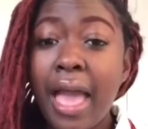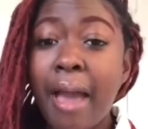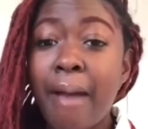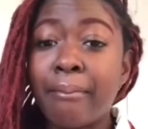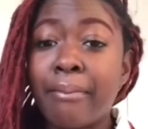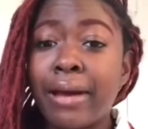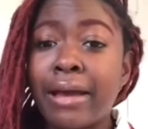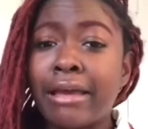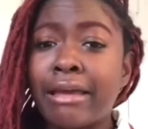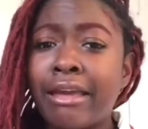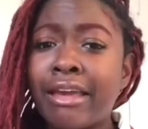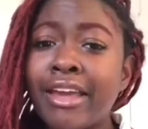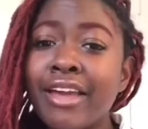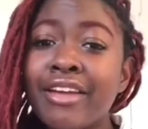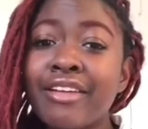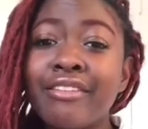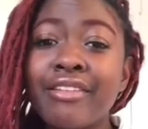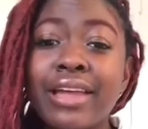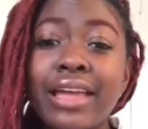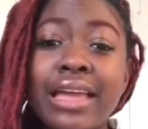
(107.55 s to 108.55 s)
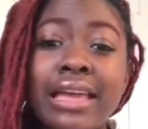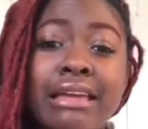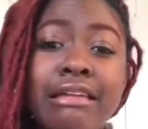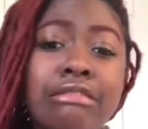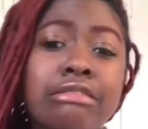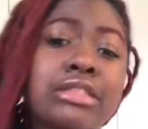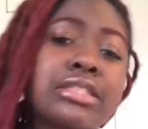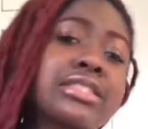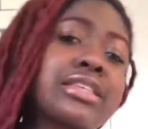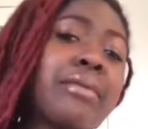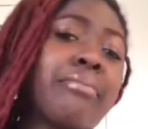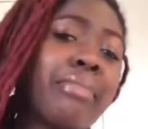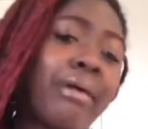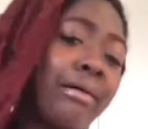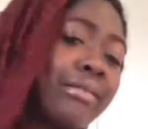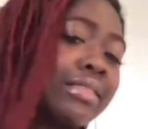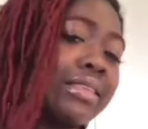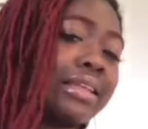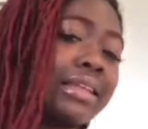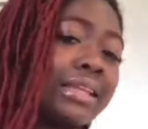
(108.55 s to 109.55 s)
My hair is
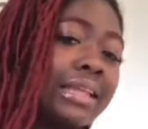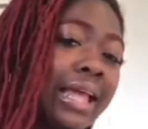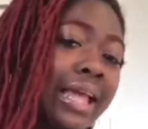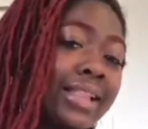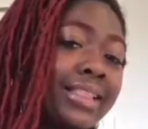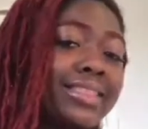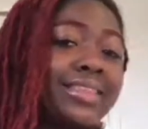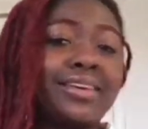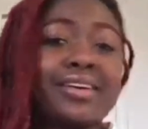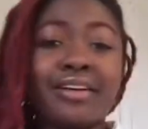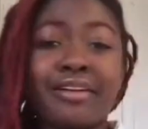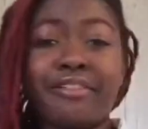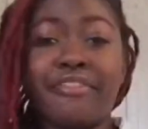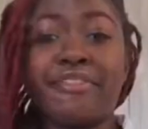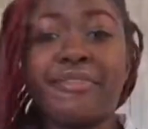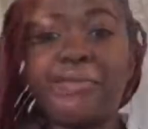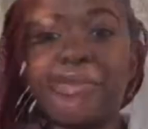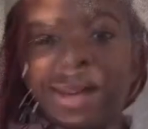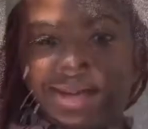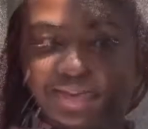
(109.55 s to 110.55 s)
about the length of my